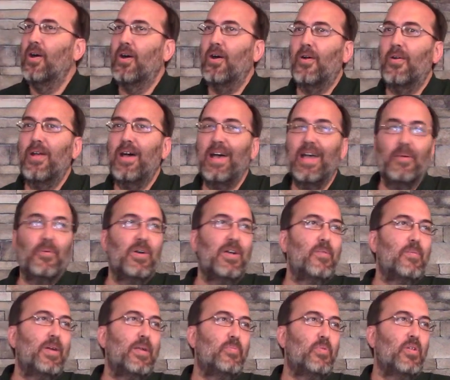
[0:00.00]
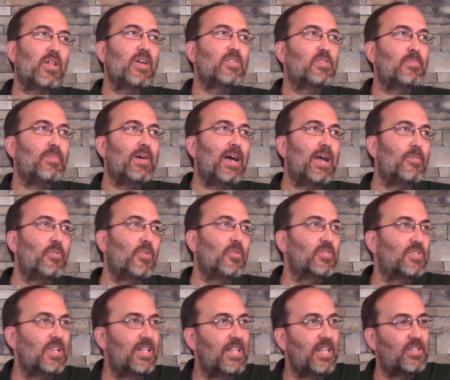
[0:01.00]
All right, well, everybody pull out your
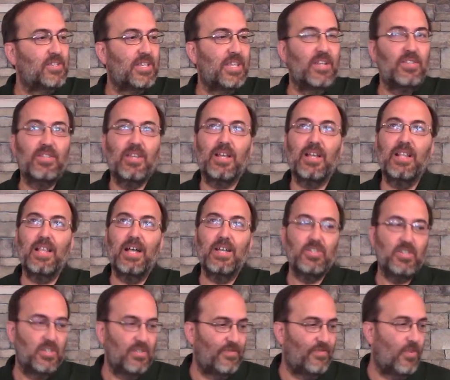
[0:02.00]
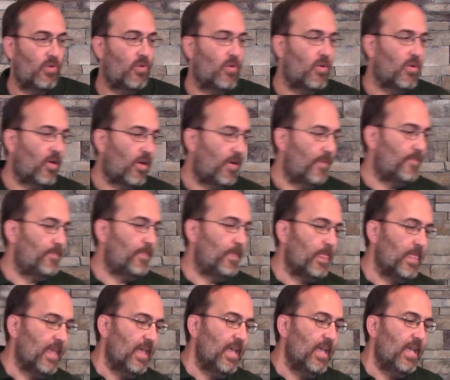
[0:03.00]
Bibles and let's get to Colossians 4.
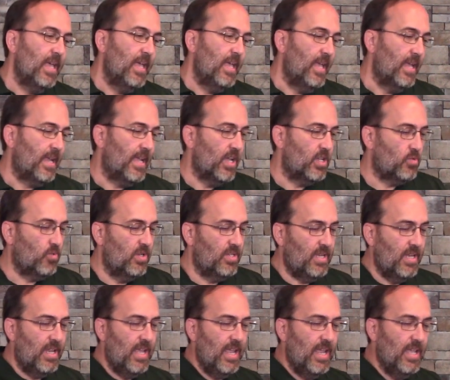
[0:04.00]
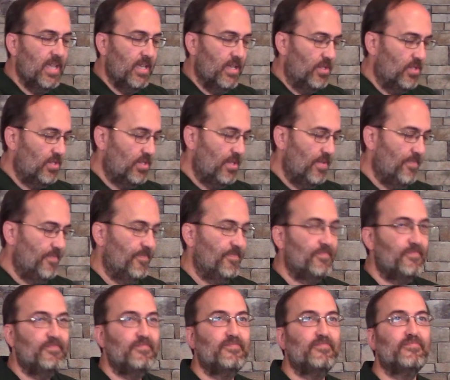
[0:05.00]
And guess what today is?
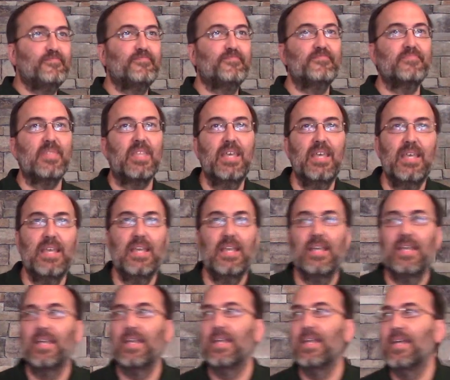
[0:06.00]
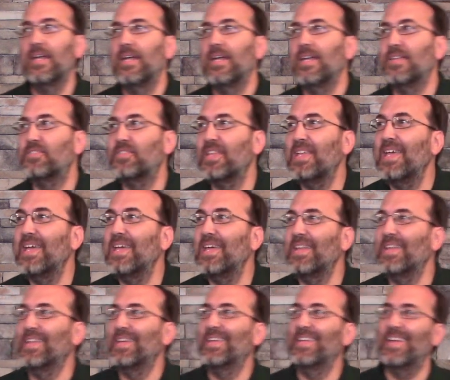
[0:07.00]
It's the
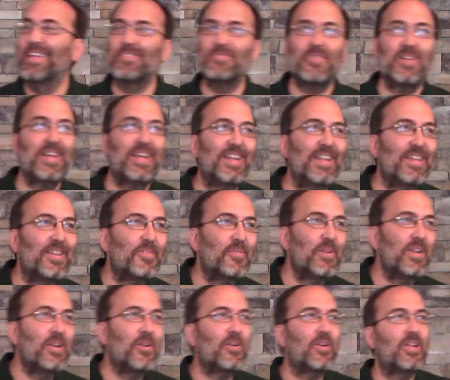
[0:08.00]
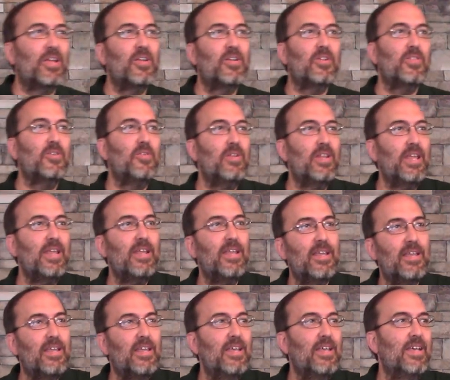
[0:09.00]
end. That's right. We are concluding
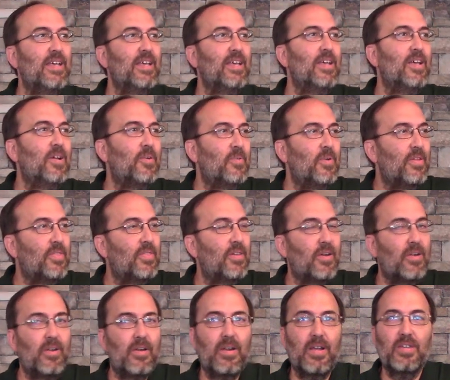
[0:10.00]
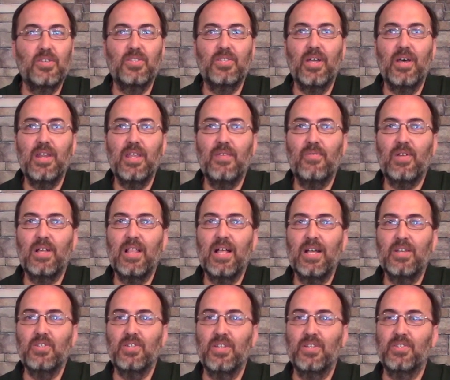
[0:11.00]
with our study of
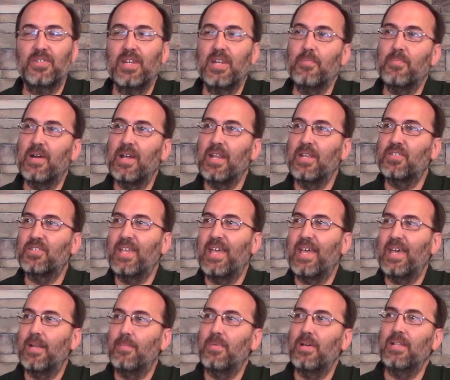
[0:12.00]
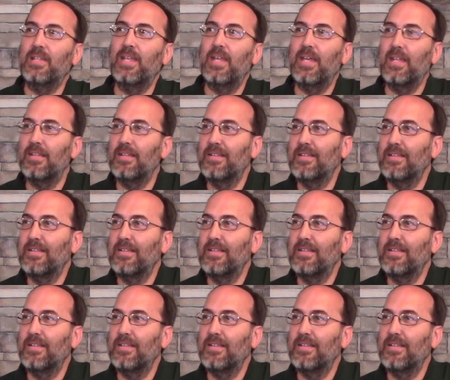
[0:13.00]
Colossians. Anybody sad about that?